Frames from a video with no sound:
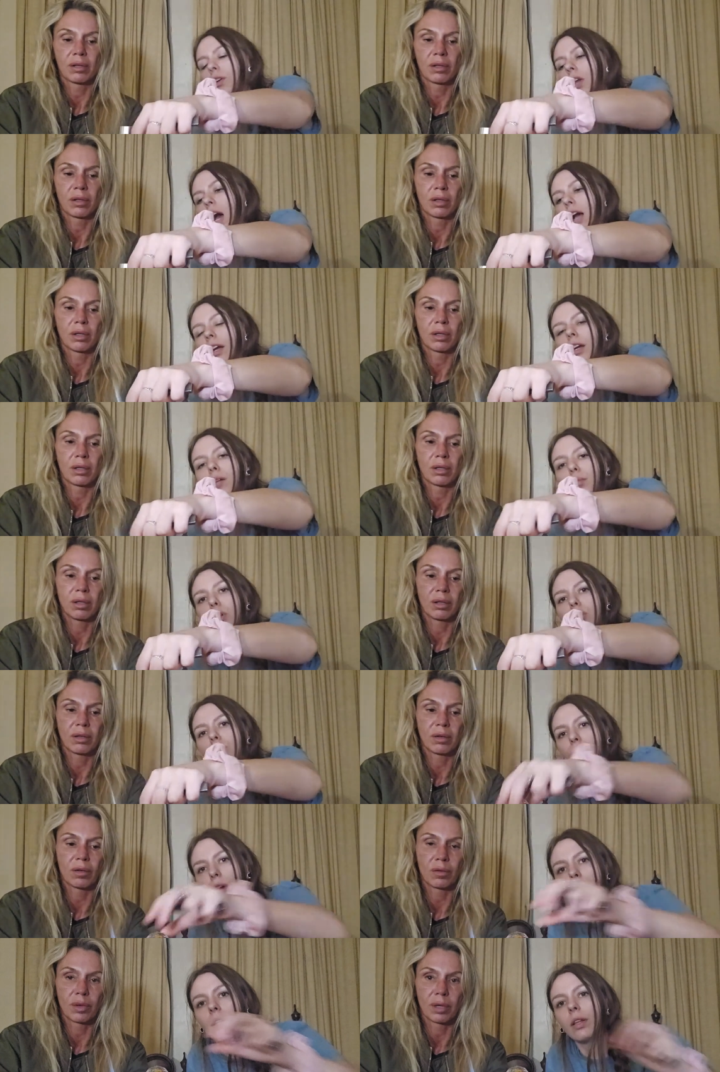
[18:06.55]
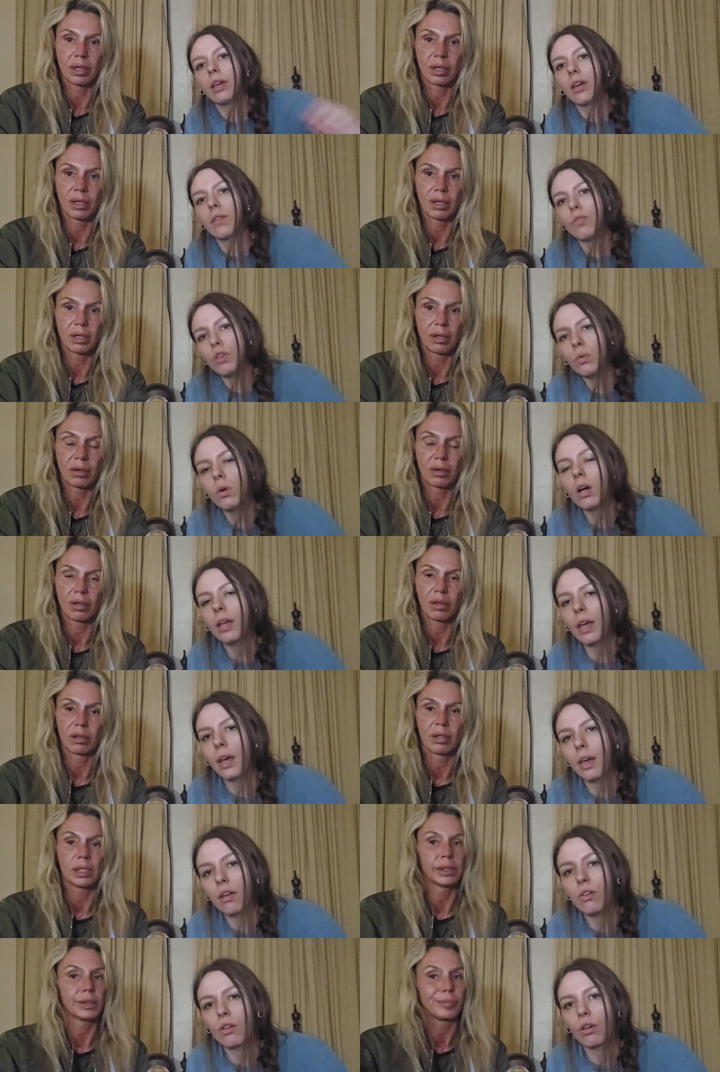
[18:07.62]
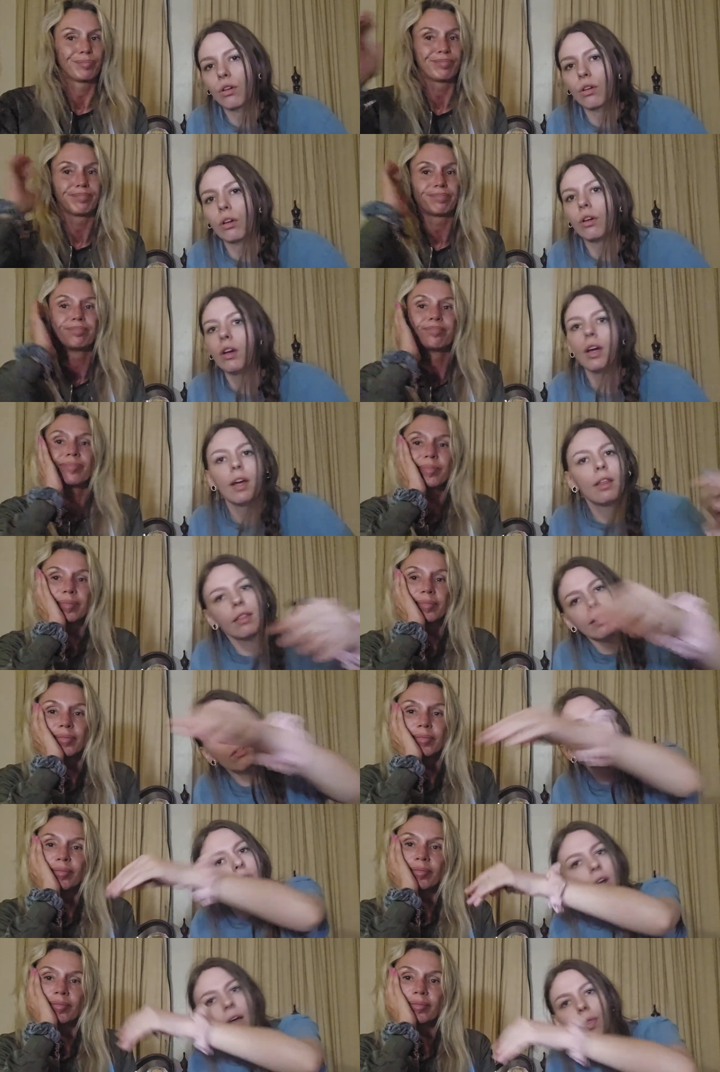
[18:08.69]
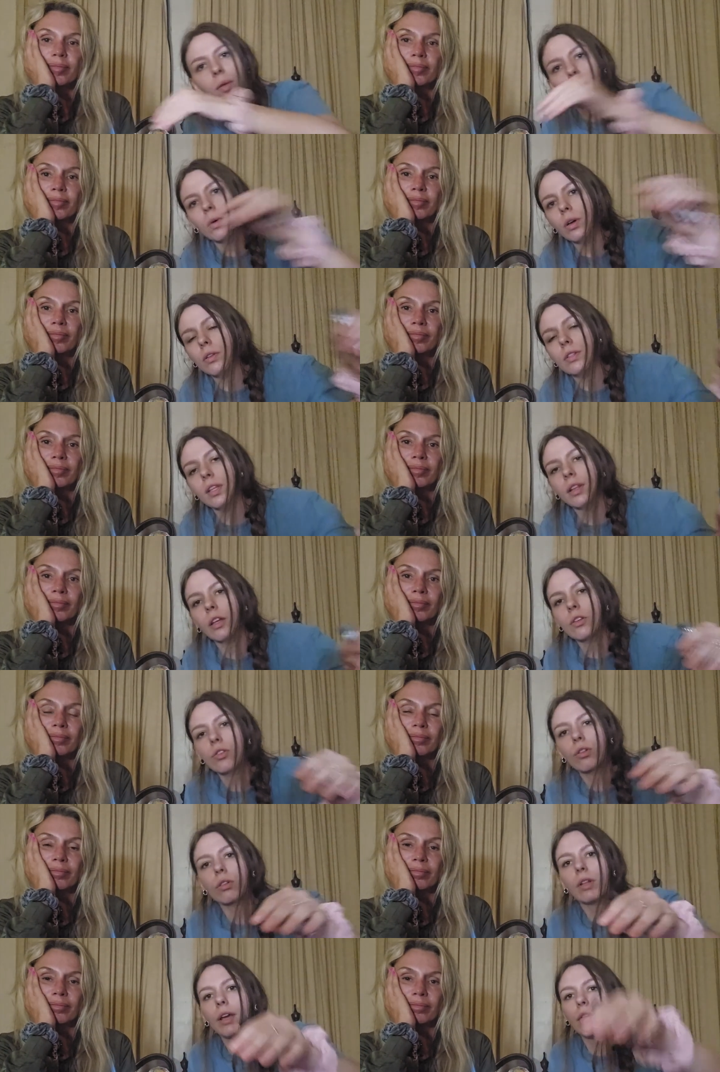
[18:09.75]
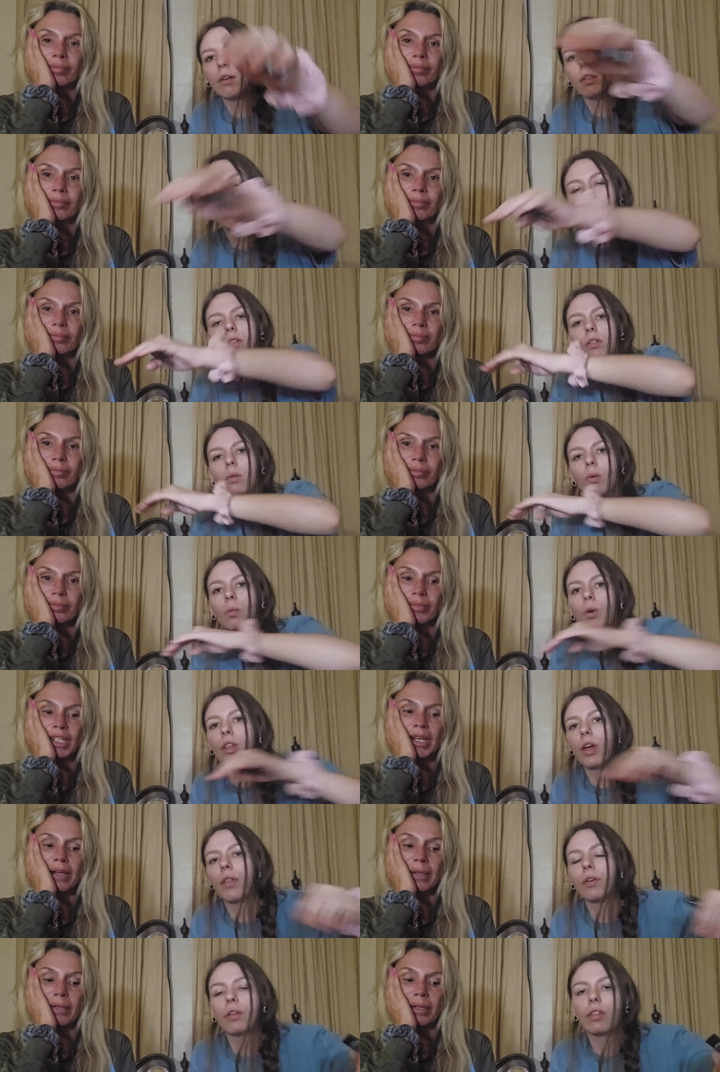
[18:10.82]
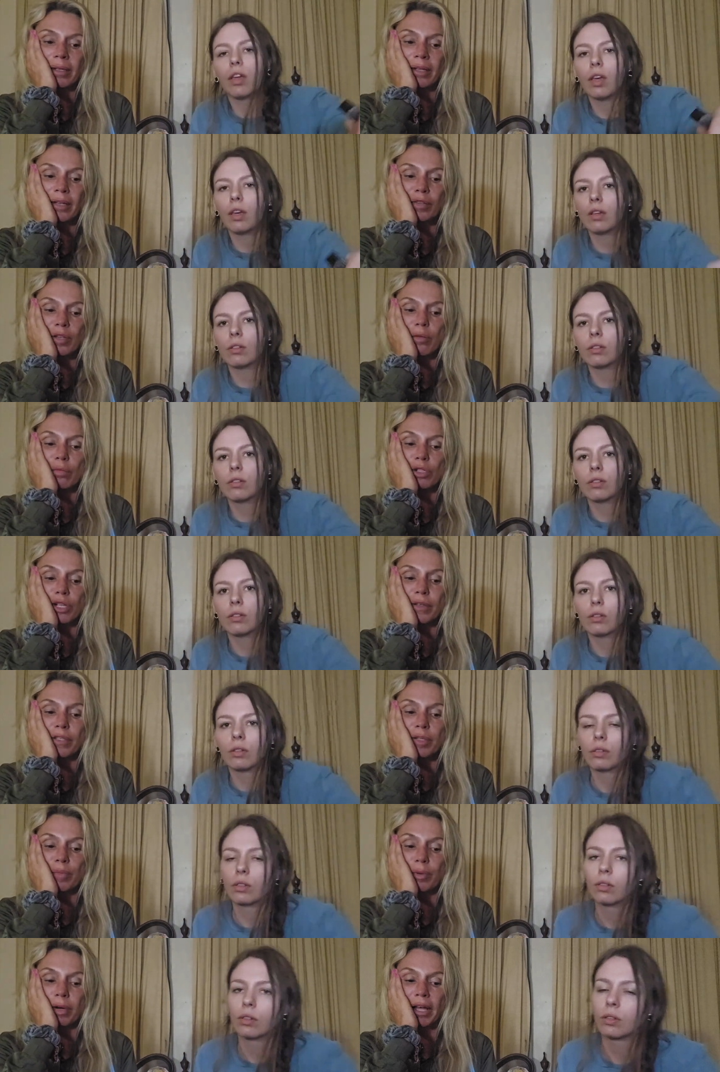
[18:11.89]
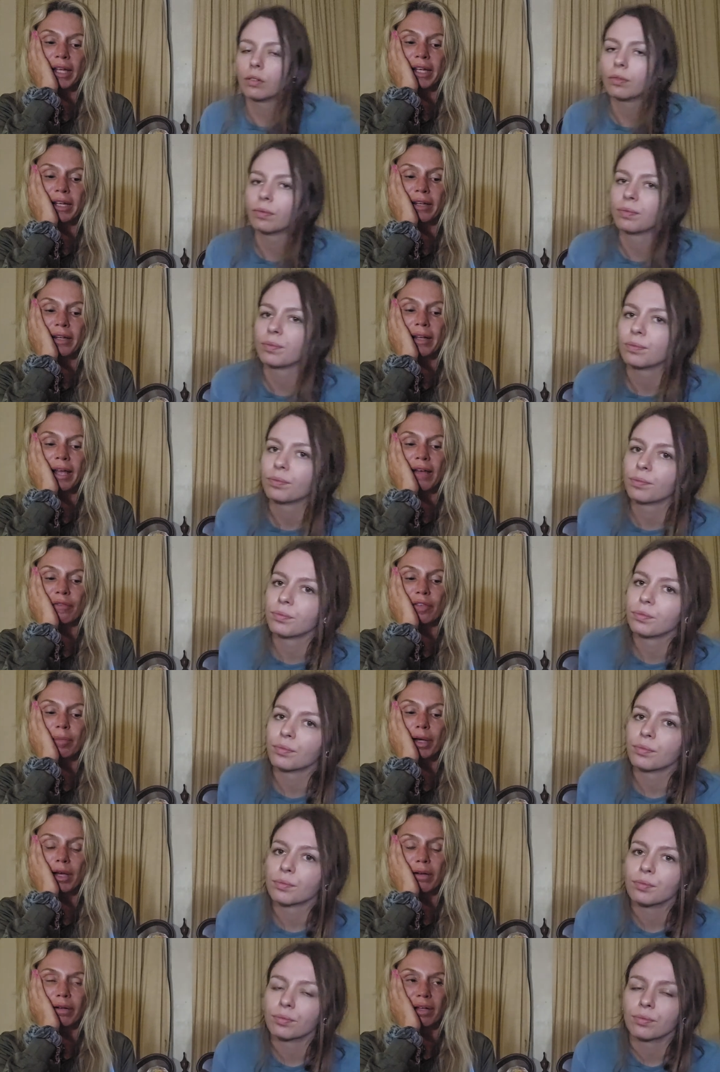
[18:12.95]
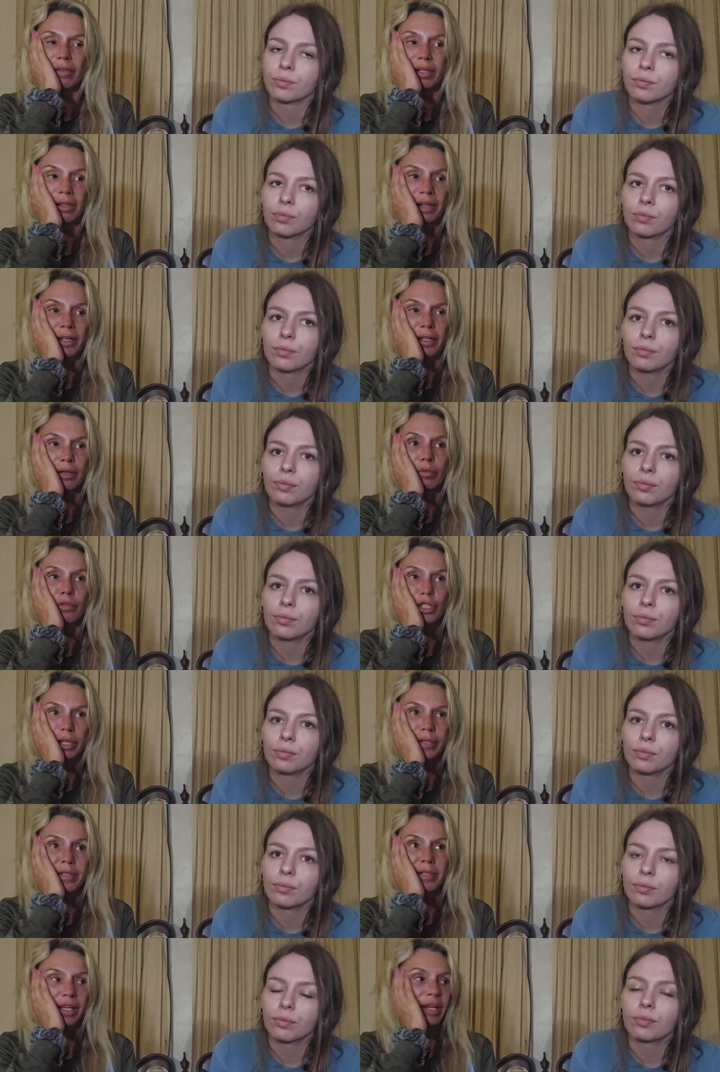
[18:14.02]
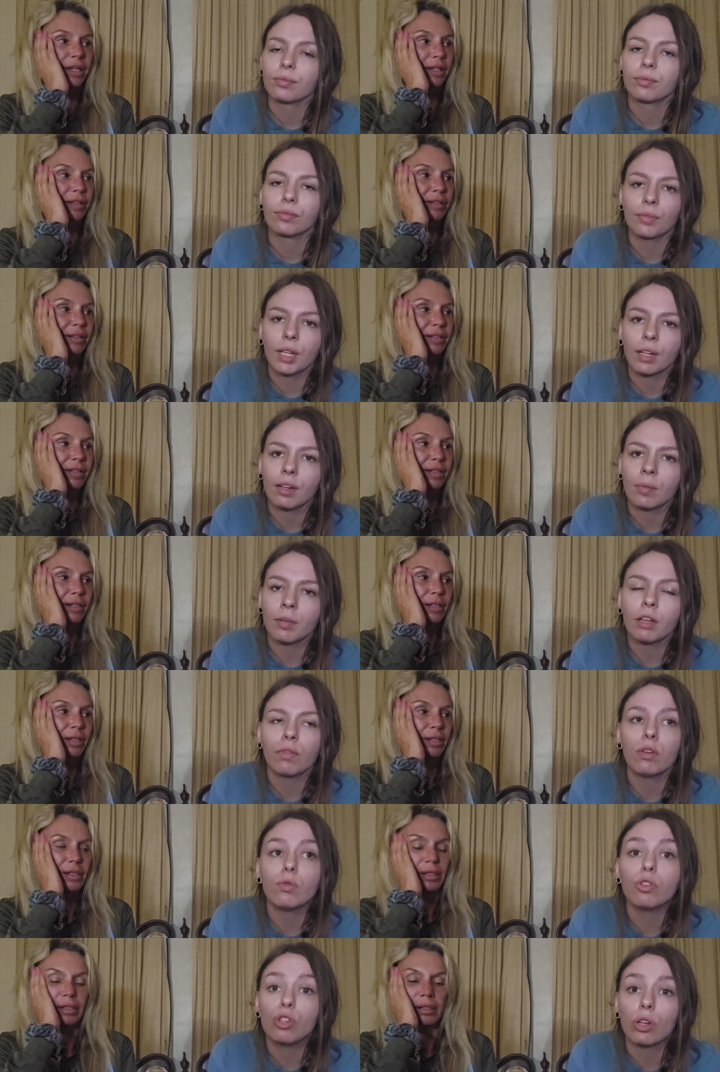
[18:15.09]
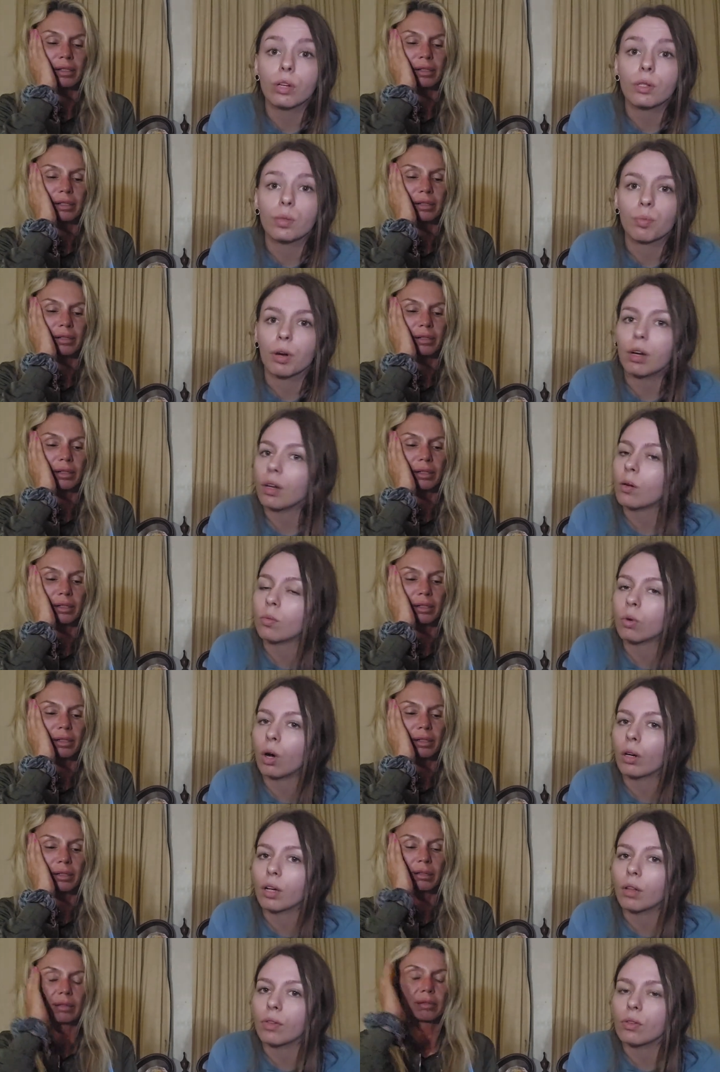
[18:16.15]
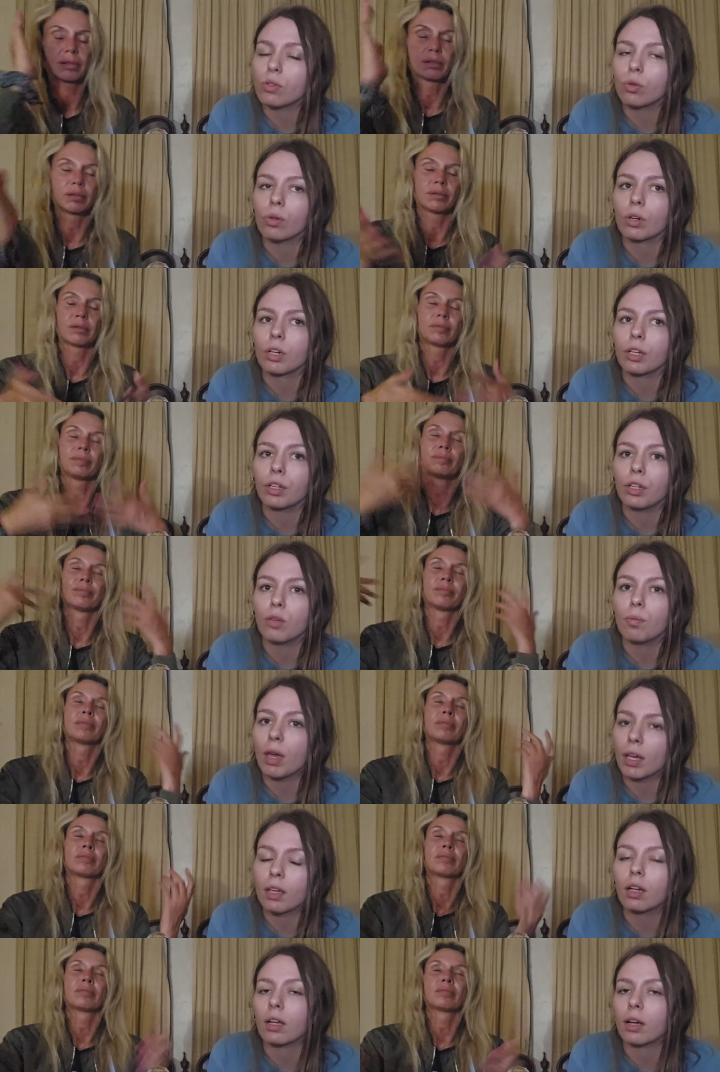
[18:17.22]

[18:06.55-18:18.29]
Speaker 1: not going to be trailing. If you want a head turner, these are not the ones unless you're layering this with other unless things. Unless you
Speaker 2: just sprayed it and half the bottle of it, like you just did it.
Speaker 1: Yeah, I mean, if you just sprayed it and walked out the door, you may get a